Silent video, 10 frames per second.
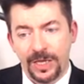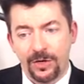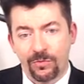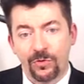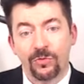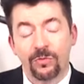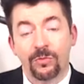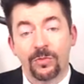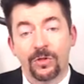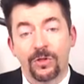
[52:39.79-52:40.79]
room
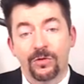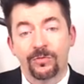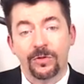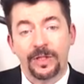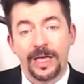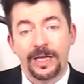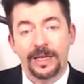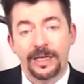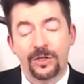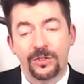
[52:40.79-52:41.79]
for that. And
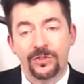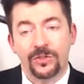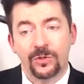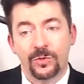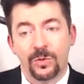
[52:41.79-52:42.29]
also,